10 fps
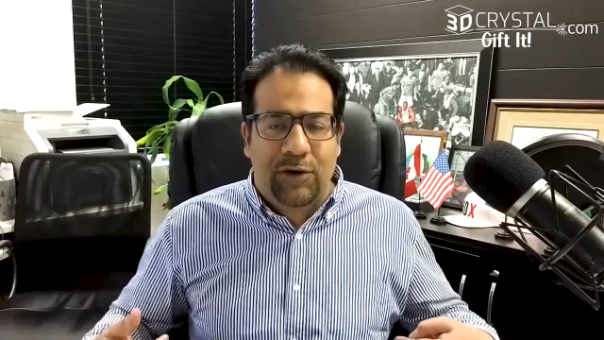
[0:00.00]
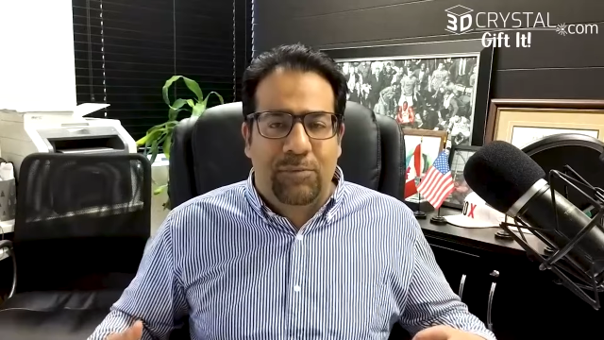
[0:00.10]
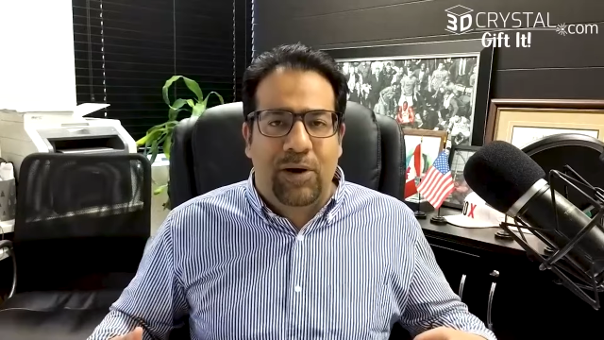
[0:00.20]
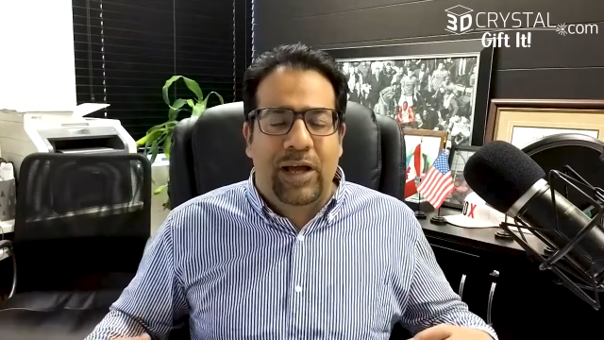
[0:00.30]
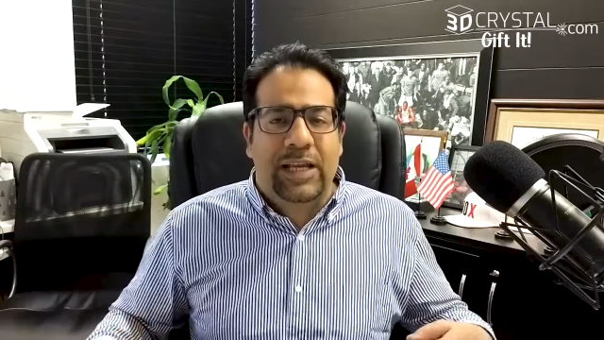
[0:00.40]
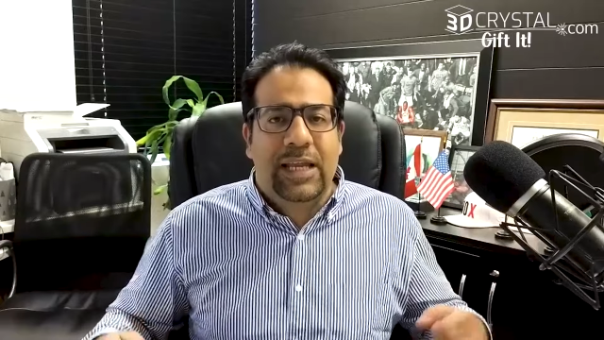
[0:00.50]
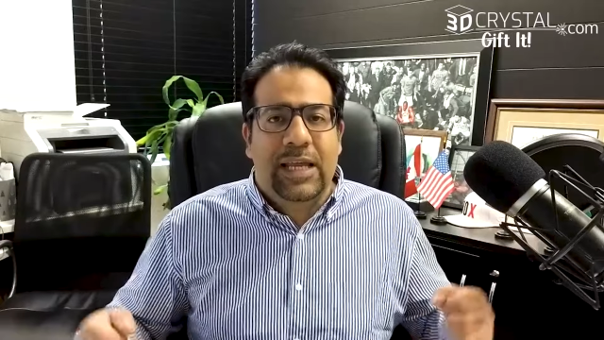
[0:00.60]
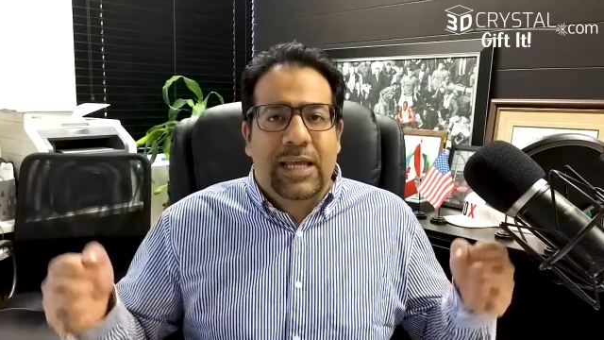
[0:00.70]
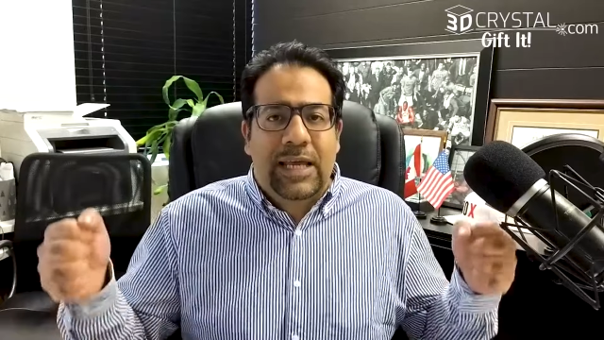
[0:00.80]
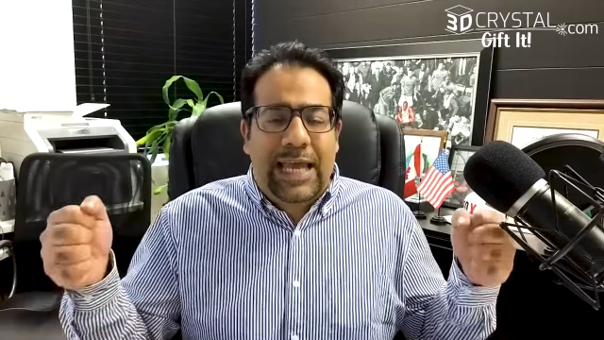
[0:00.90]
her body,
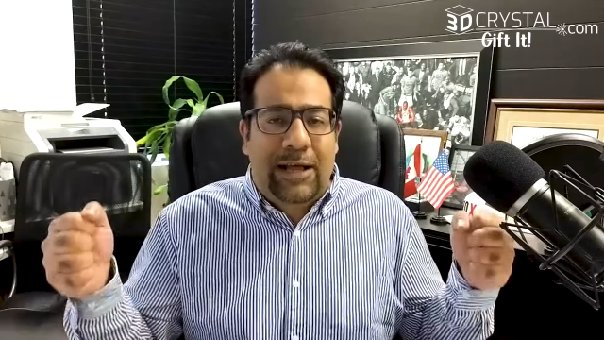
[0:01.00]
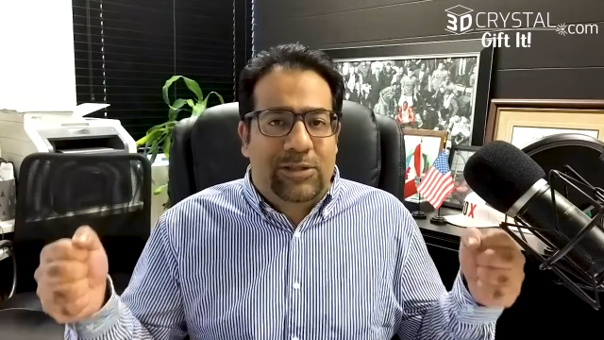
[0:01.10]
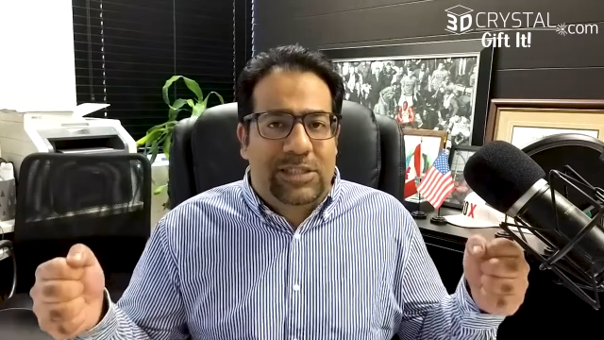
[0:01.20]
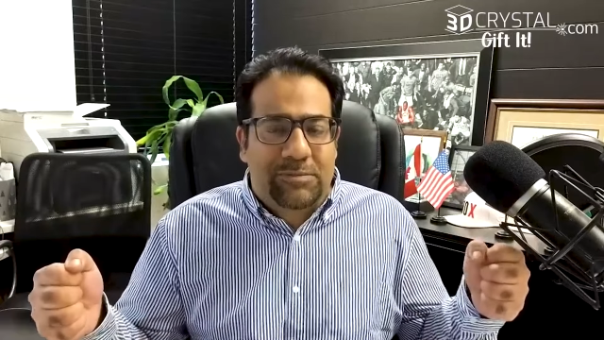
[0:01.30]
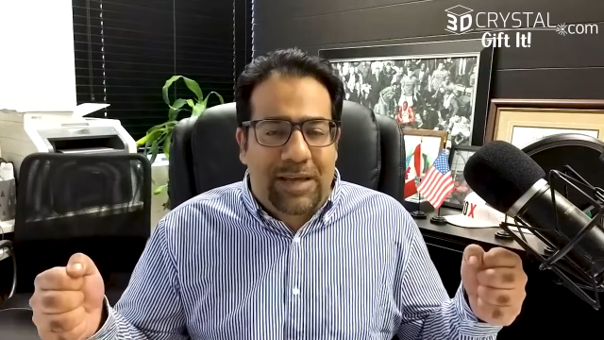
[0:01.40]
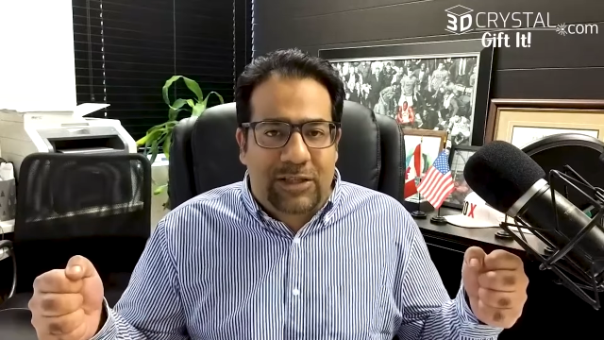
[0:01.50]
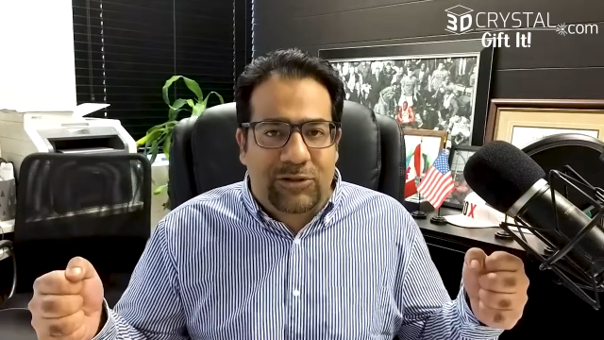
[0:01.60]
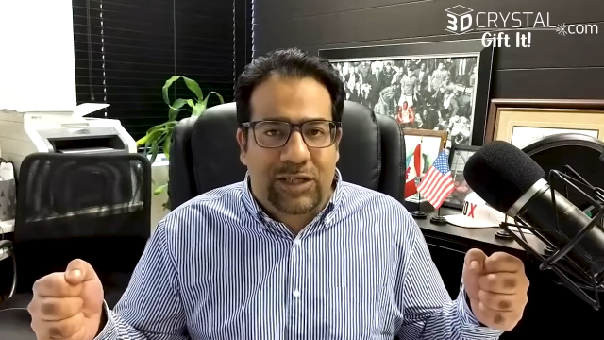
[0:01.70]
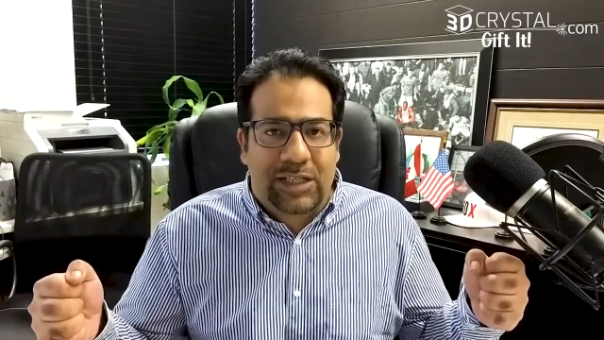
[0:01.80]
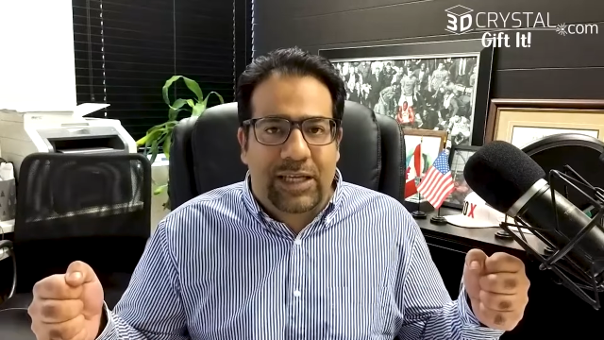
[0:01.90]
held
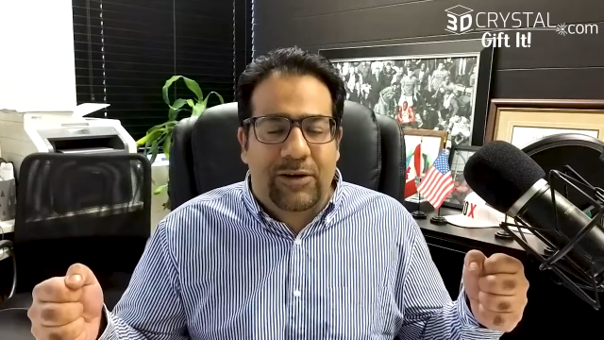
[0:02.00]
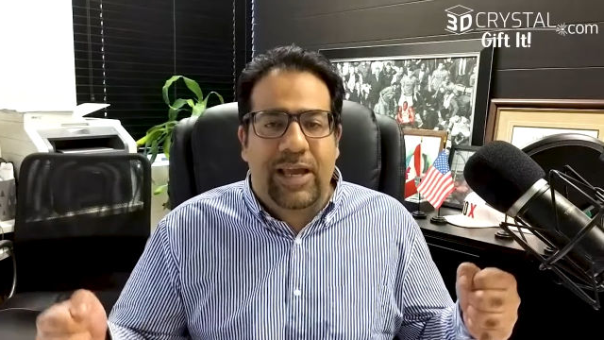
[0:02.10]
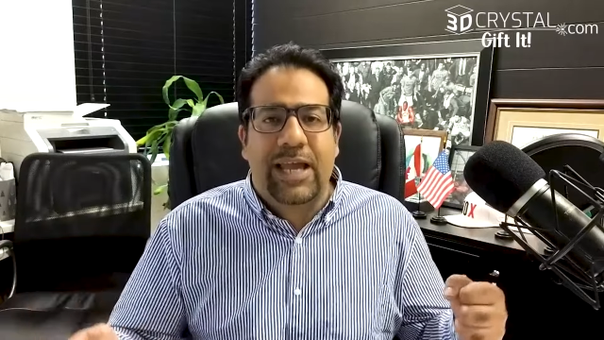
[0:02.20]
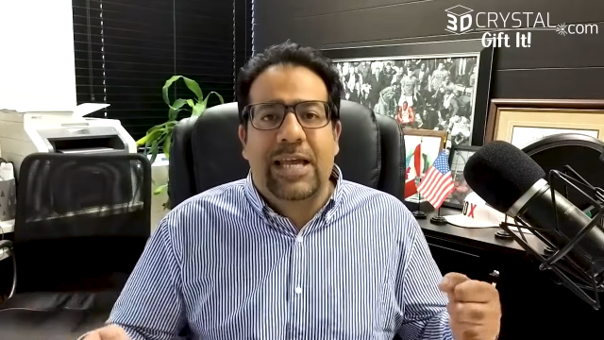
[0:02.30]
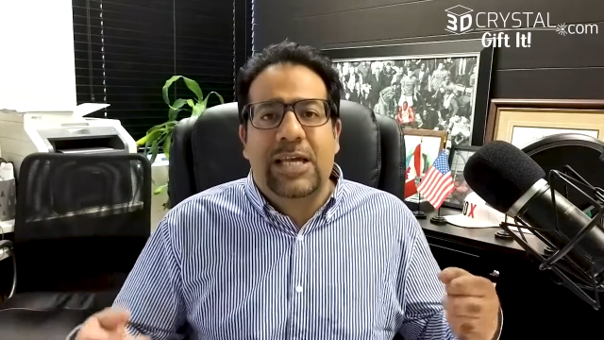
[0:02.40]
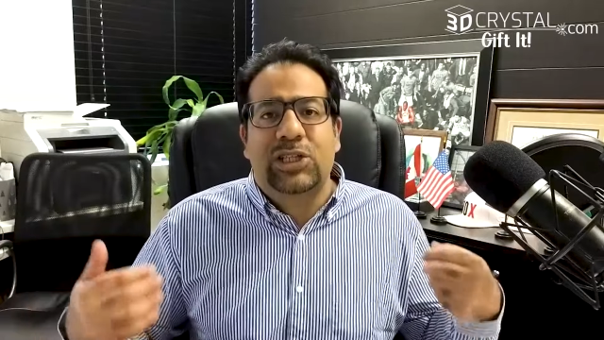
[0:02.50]
symmetrically. Okay,